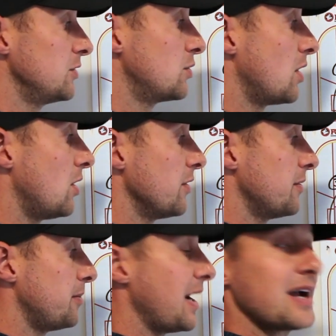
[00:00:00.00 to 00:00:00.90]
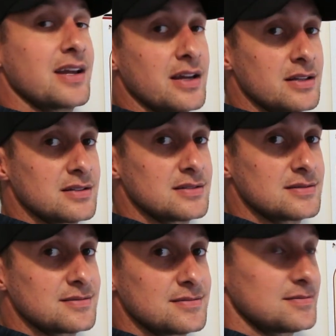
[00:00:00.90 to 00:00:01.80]
You call them back in.
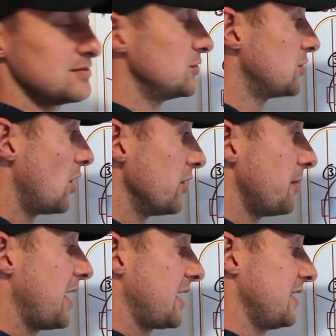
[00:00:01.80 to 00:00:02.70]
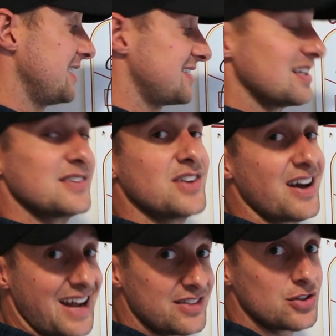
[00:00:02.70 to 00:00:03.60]
You call them back in. They still have
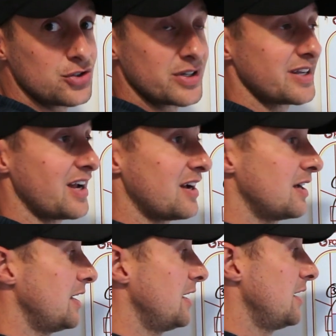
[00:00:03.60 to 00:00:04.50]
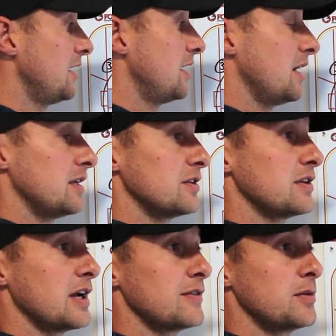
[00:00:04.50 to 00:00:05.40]
not had their drink yet. And you
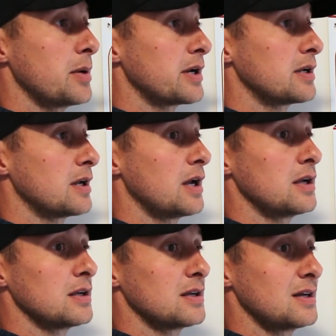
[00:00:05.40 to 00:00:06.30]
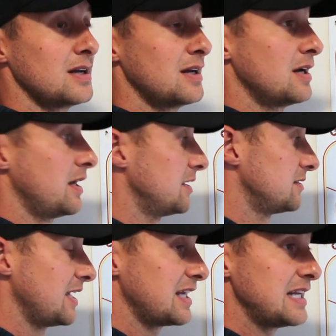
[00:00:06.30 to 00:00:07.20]
say, everybody, hey, and I
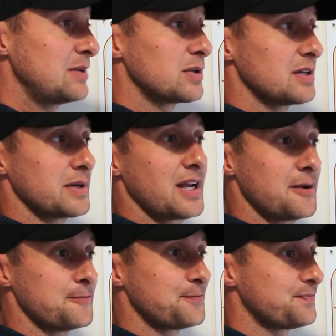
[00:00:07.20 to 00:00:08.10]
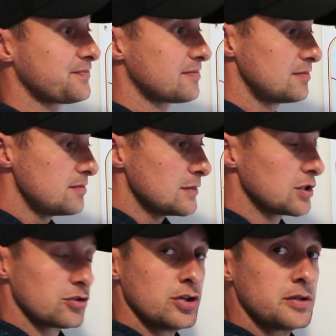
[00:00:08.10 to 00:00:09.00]
take a knee with them again.
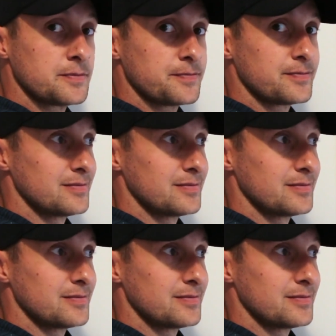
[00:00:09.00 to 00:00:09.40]
It's good.